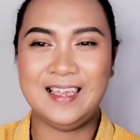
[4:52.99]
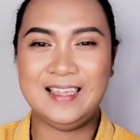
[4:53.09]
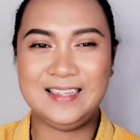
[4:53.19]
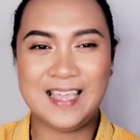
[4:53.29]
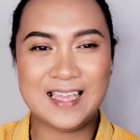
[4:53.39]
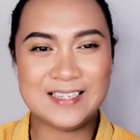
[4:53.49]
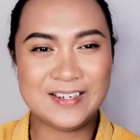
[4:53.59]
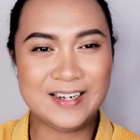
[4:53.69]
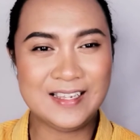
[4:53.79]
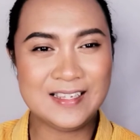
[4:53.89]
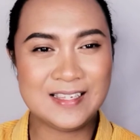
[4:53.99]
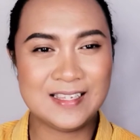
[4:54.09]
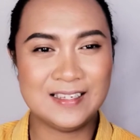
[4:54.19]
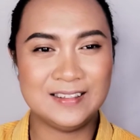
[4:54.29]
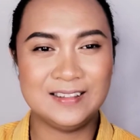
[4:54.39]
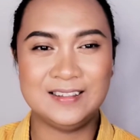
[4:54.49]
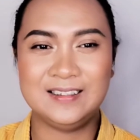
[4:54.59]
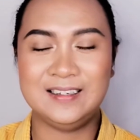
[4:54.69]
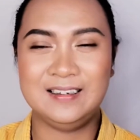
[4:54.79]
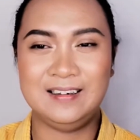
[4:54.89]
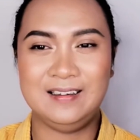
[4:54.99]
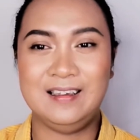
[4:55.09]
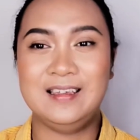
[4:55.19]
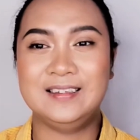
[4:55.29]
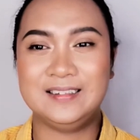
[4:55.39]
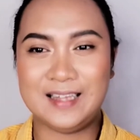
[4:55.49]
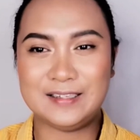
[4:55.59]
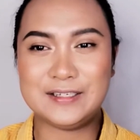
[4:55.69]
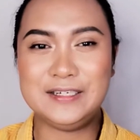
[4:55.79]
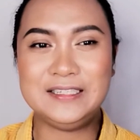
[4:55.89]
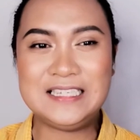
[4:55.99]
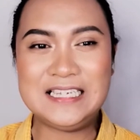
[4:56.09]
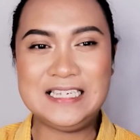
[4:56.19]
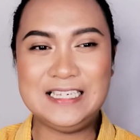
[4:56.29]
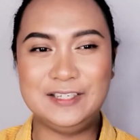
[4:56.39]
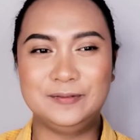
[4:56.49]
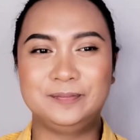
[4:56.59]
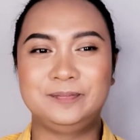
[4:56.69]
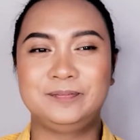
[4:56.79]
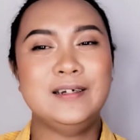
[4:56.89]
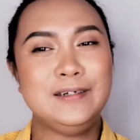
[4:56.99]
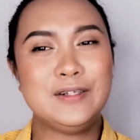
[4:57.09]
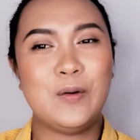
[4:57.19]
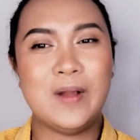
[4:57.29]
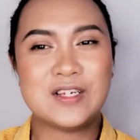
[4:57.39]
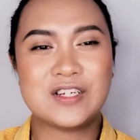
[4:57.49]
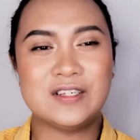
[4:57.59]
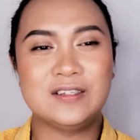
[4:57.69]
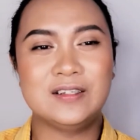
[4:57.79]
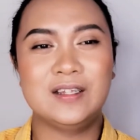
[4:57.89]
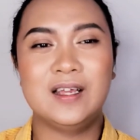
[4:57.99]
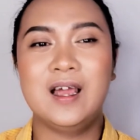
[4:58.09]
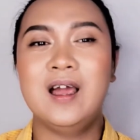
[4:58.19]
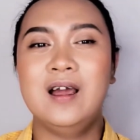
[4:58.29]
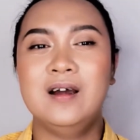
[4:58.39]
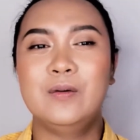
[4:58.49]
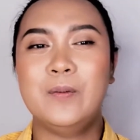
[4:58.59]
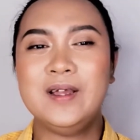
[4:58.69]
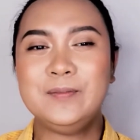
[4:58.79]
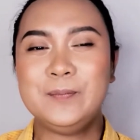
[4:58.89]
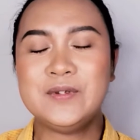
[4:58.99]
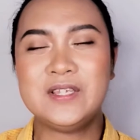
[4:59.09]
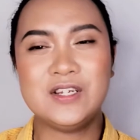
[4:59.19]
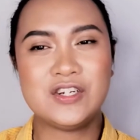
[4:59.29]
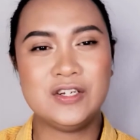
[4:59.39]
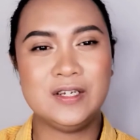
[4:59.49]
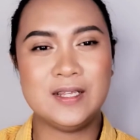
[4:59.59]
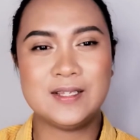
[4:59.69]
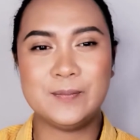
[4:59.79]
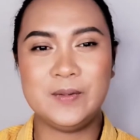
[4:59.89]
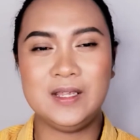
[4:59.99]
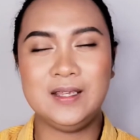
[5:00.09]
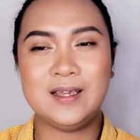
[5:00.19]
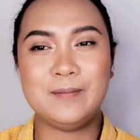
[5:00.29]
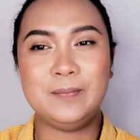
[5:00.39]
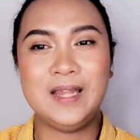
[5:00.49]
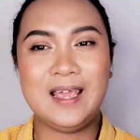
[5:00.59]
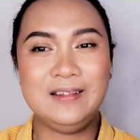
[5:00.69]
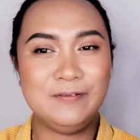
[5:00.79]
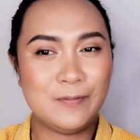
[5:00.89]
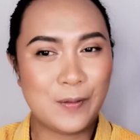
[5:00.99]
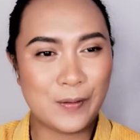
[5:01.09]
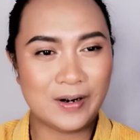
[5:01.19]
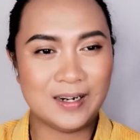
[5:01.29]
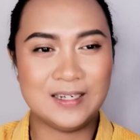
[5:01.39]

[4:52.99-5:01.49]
And the answer is letter D. Third question. What position is being applied for?